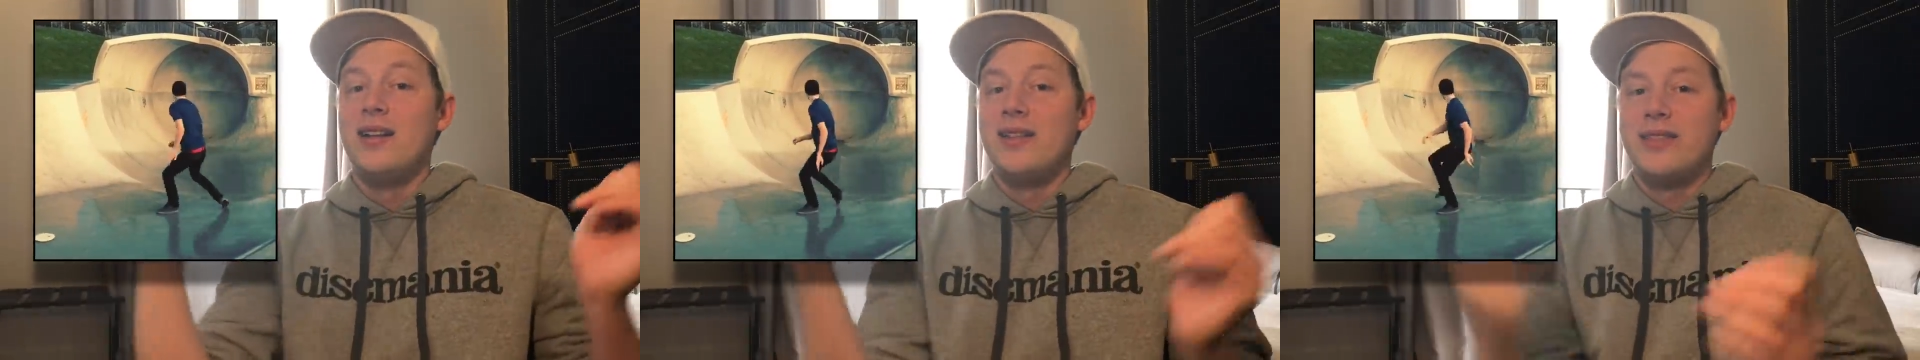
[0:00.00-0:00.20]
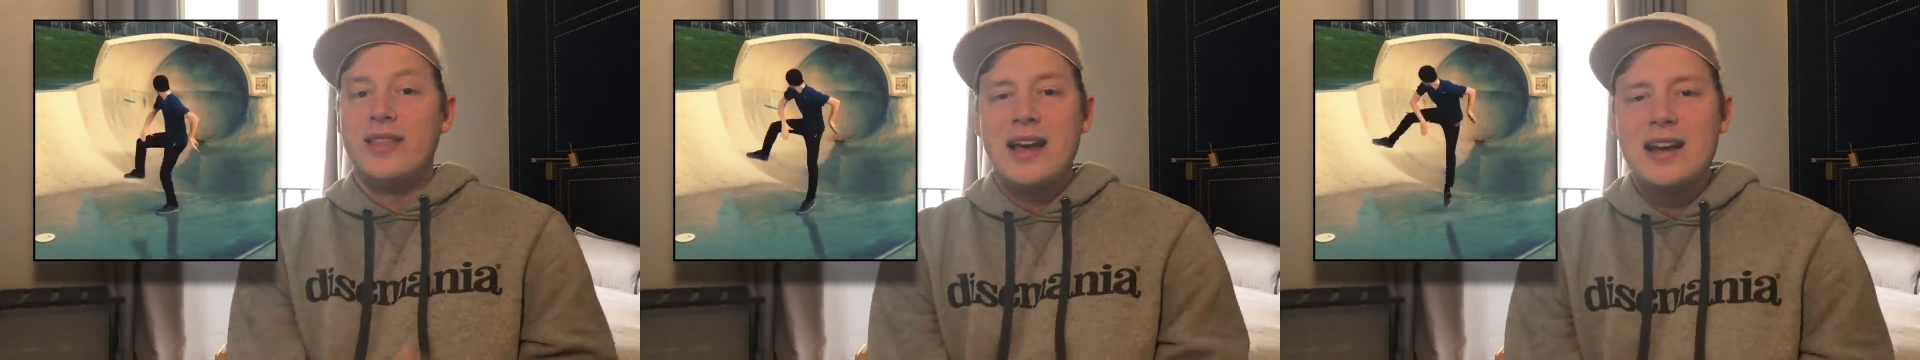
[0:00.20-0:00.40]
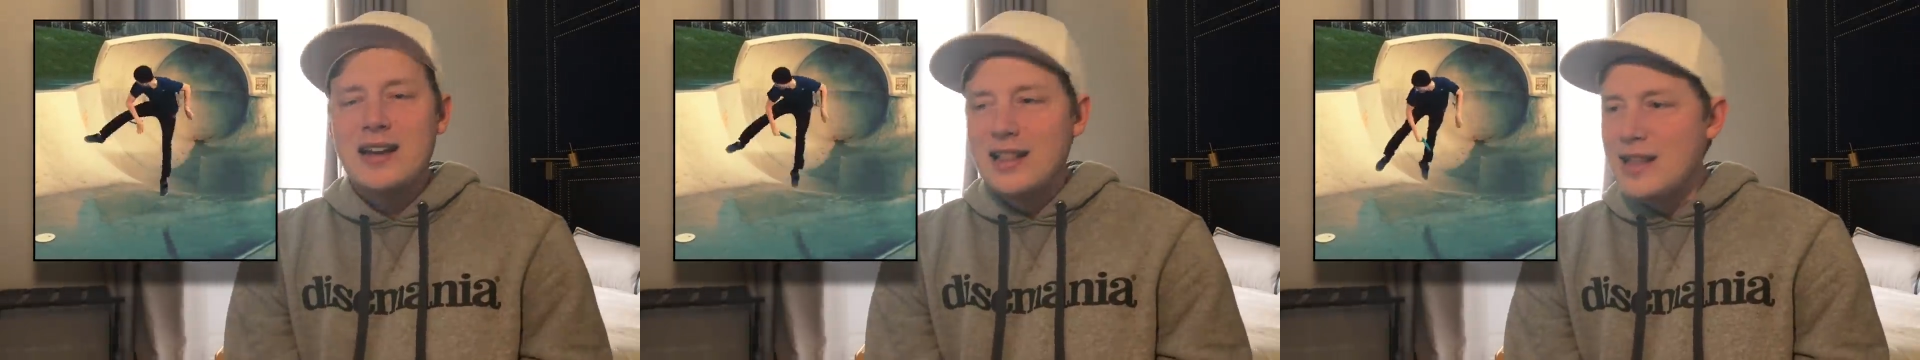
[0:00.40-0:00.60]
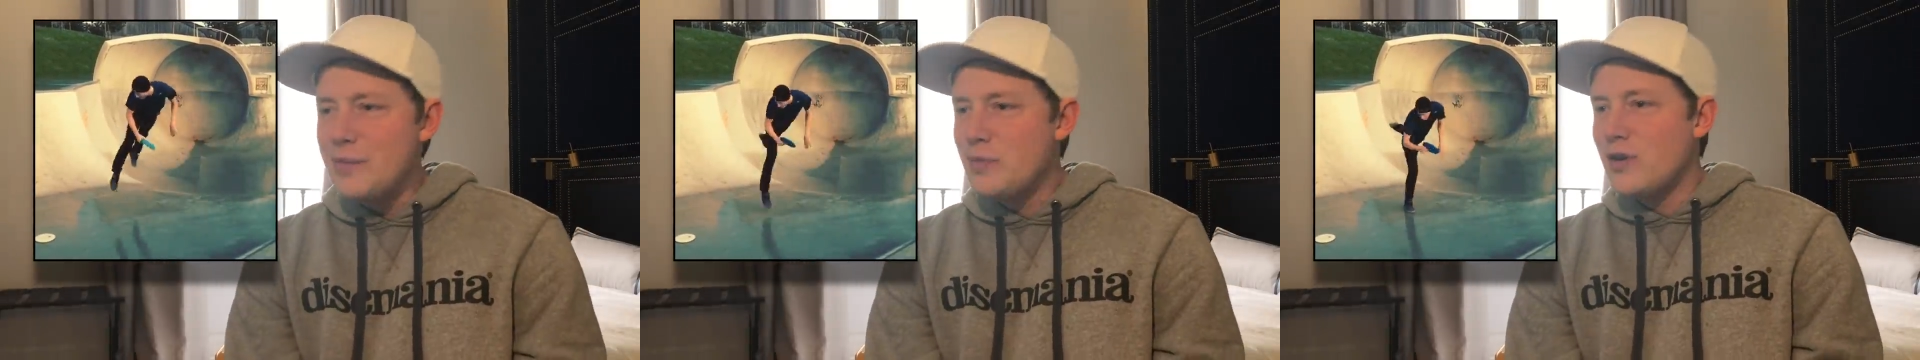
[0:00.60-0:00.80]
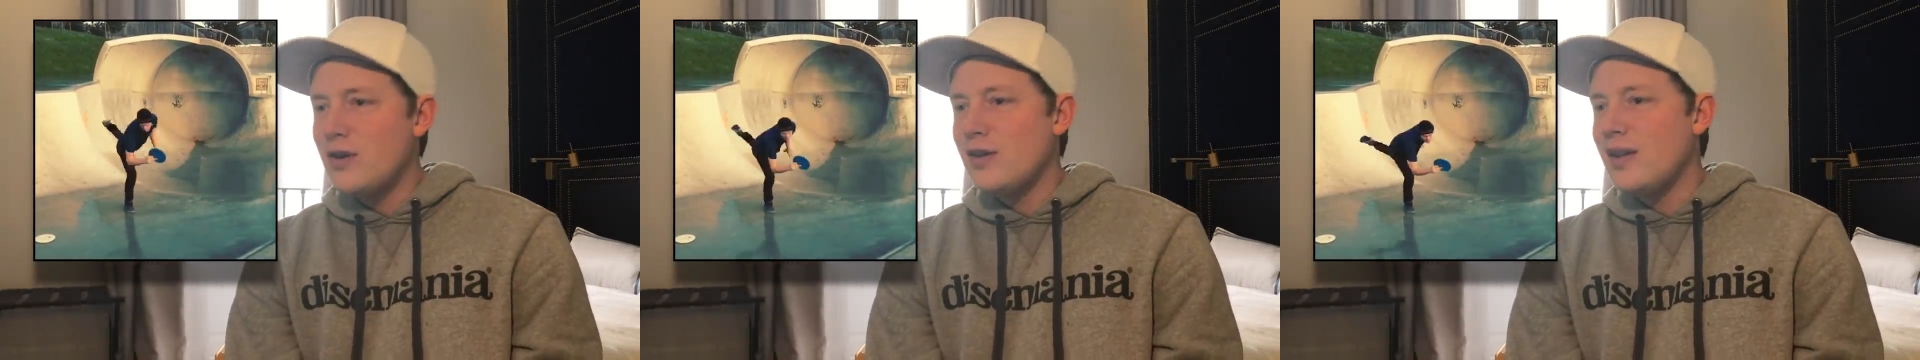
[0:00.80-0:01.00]
That
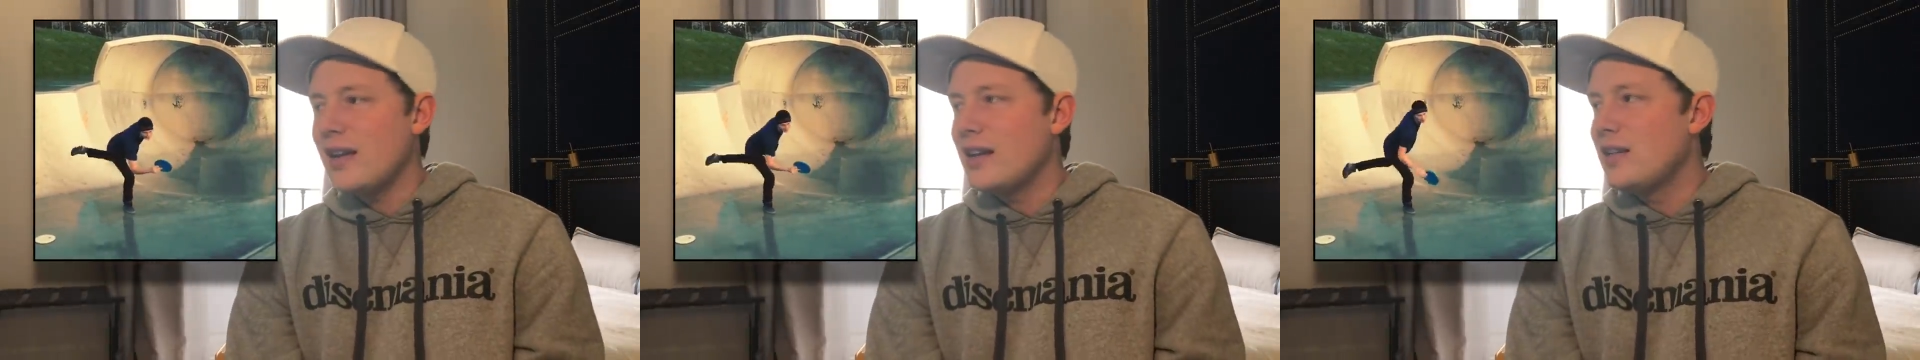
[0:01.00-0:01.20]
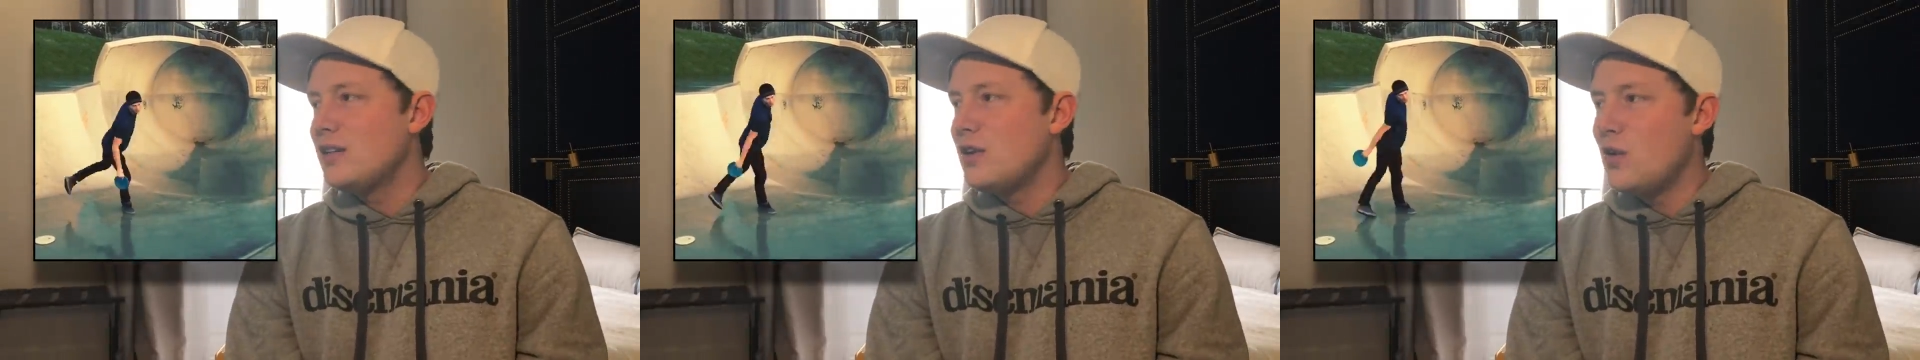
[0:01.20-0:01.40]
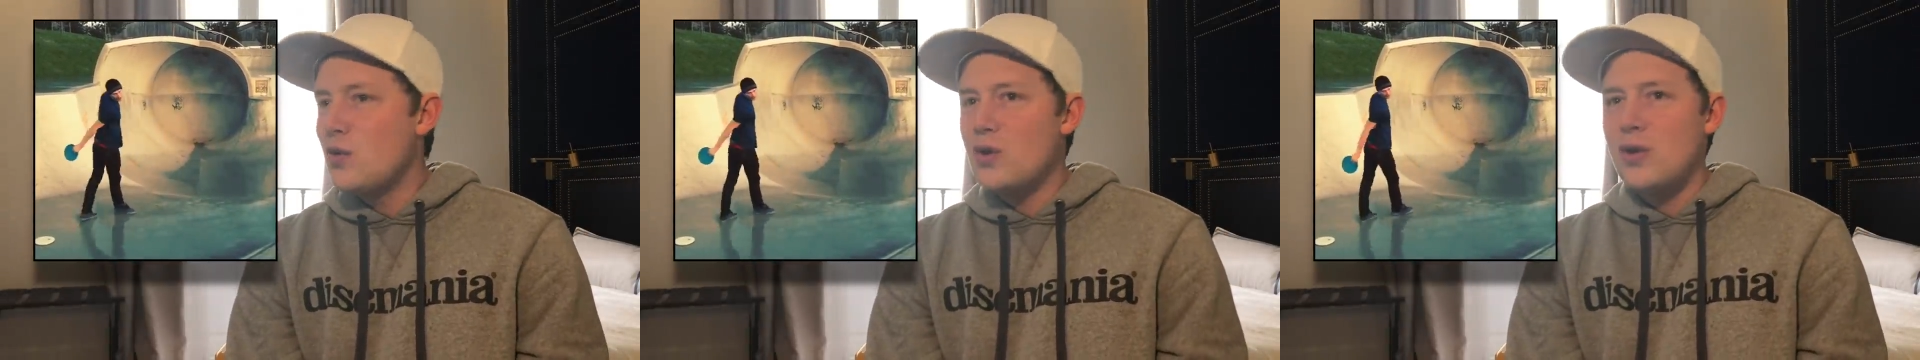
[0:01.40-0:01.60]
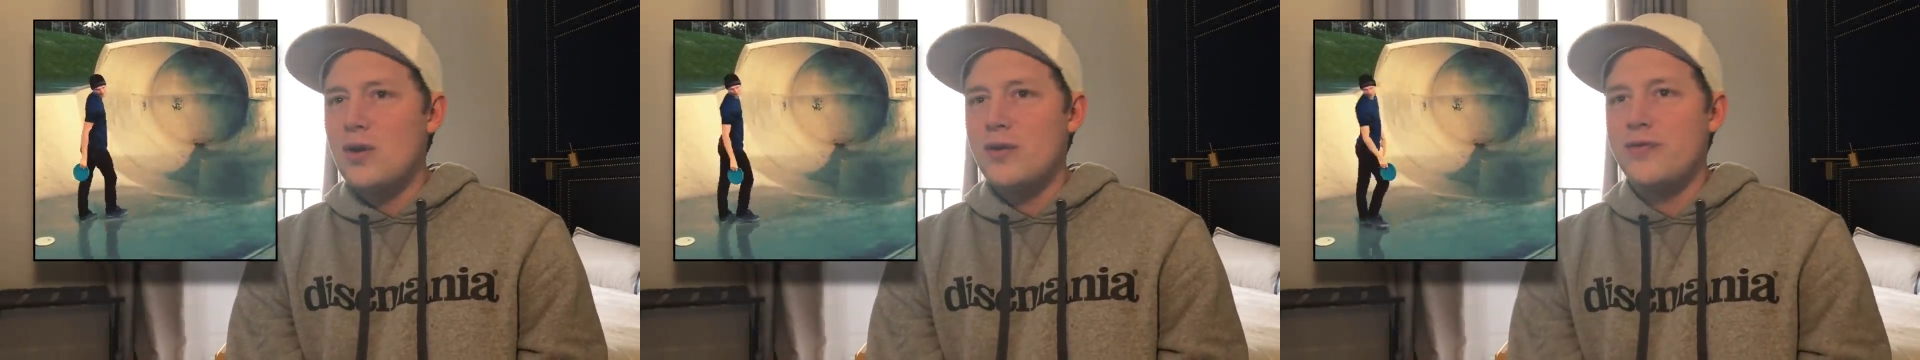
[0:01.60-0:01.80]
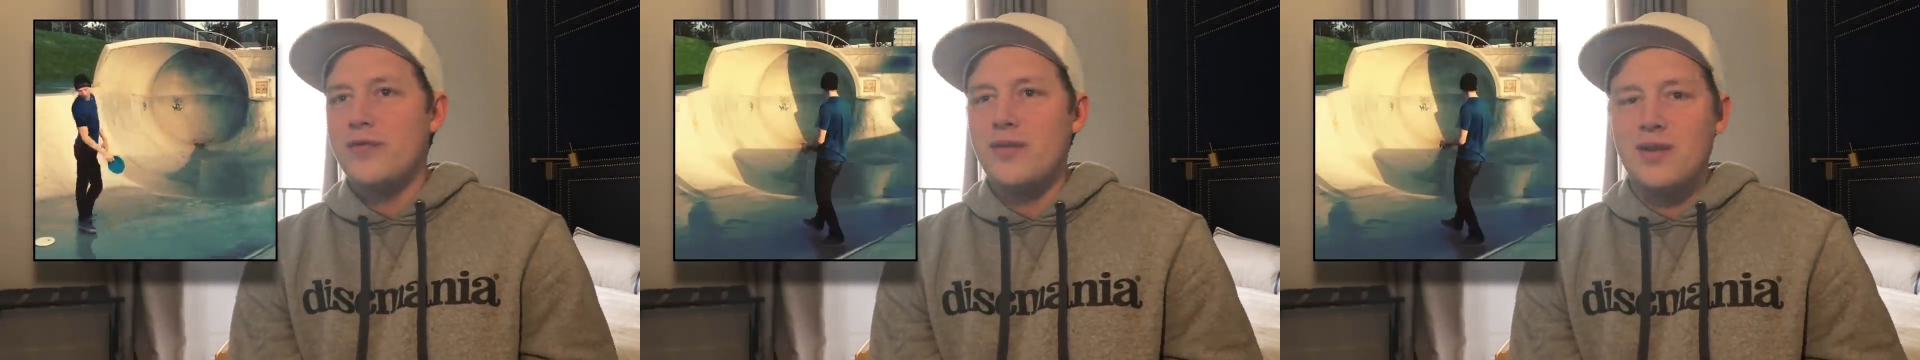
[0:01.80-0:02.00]
clip got like a total
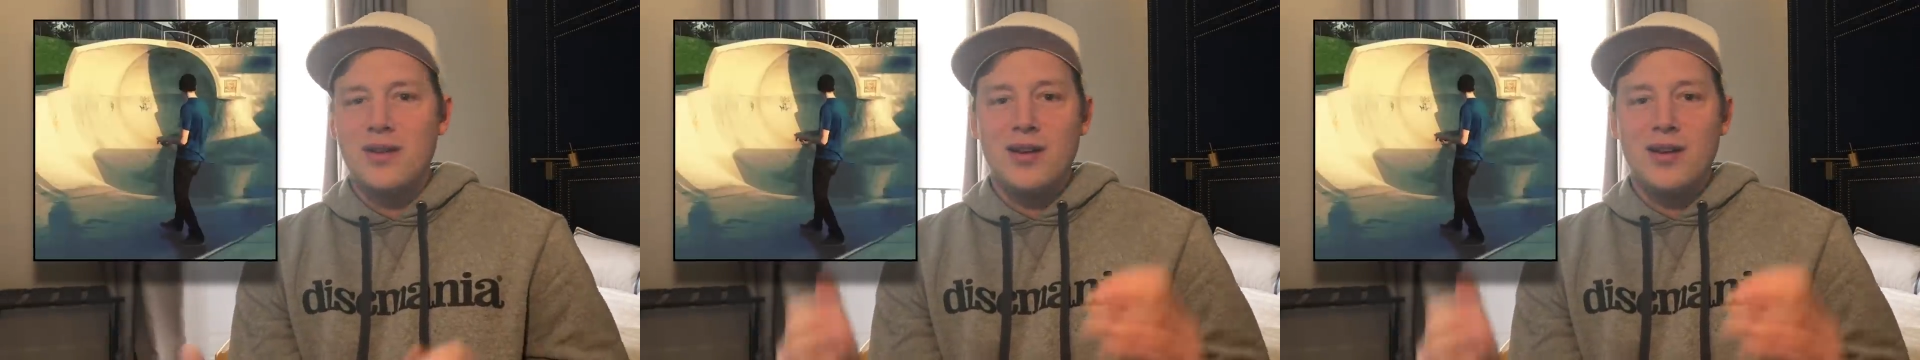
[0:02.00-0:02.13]
of